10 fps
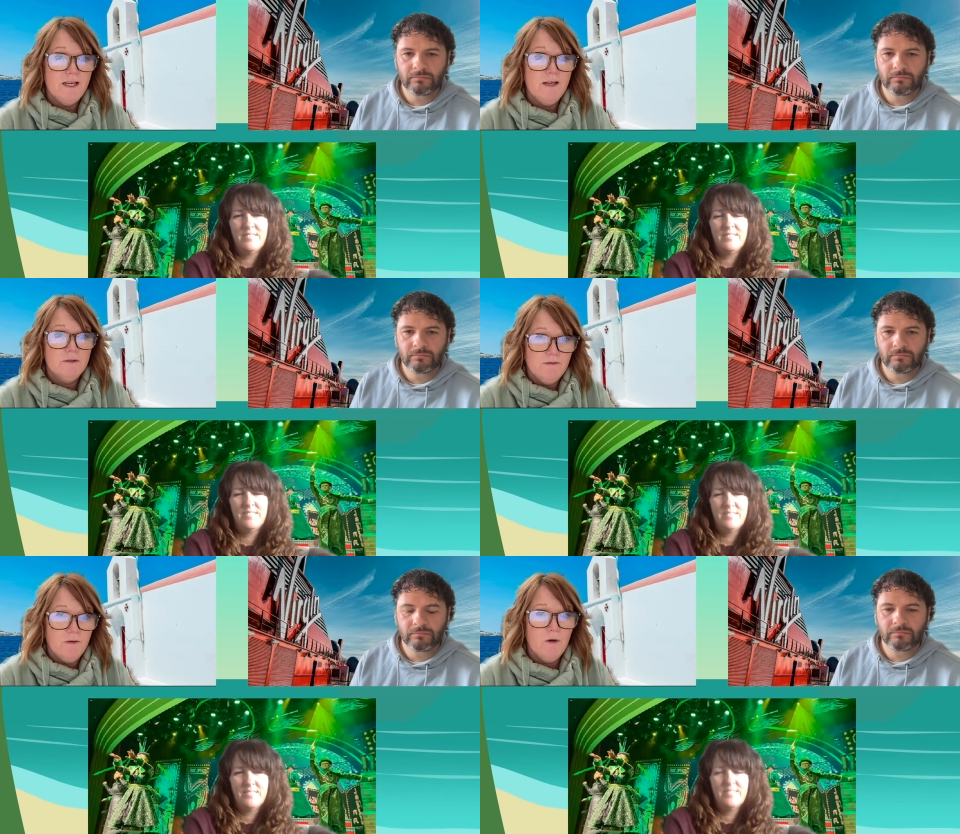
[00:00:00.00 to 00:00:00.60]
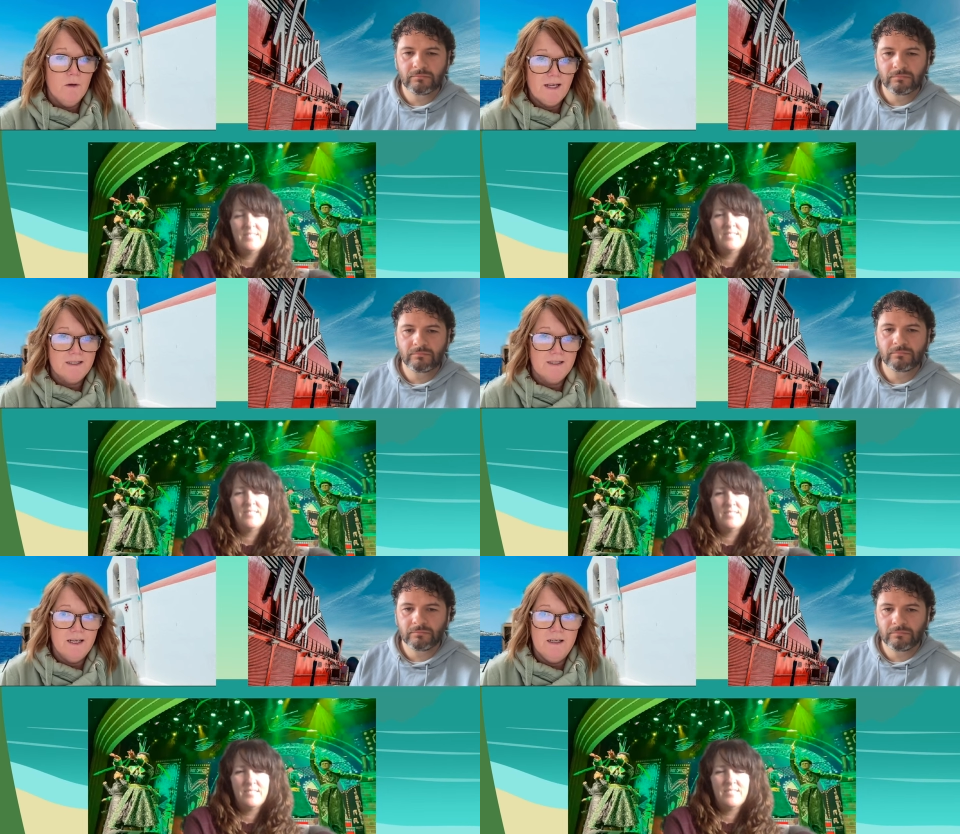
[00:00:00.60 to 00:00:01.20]
Speaker 1: It was busy. It was at full
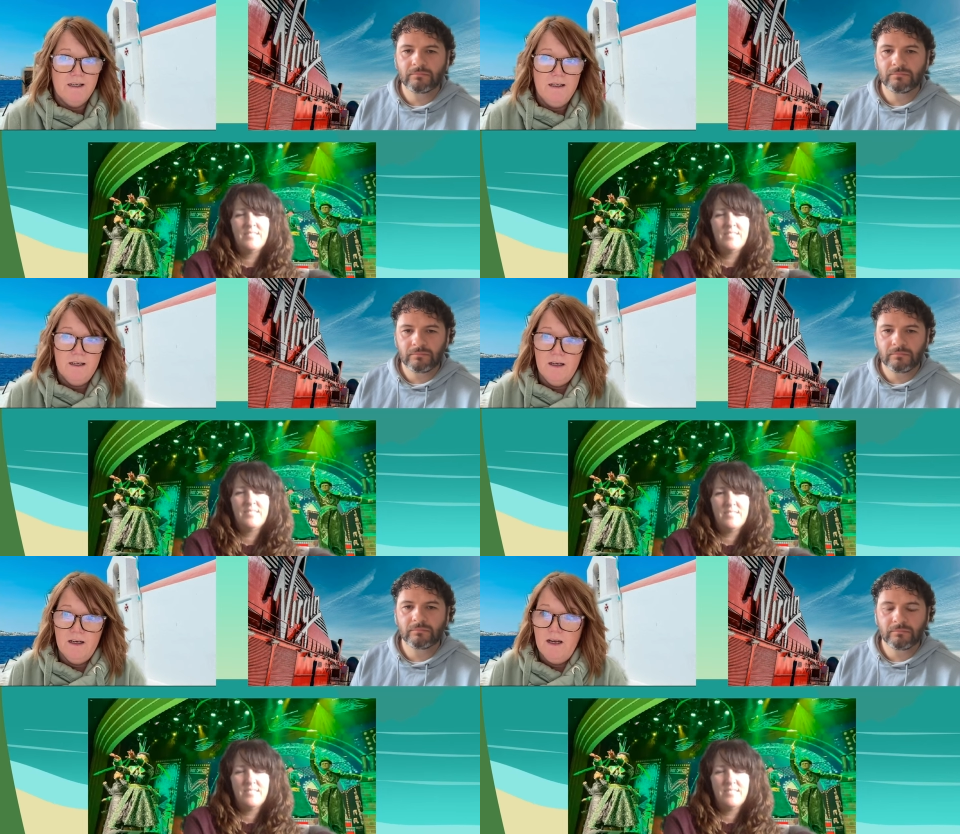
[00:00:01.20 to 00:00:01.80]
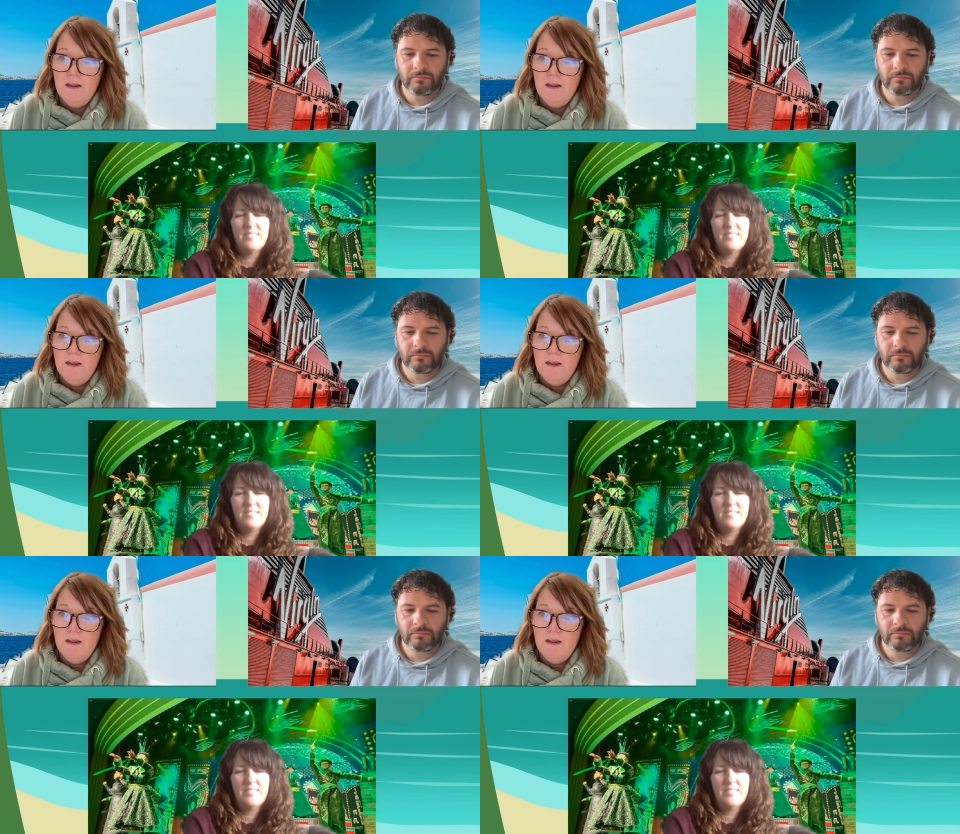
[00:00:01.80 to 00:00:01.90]
capacity.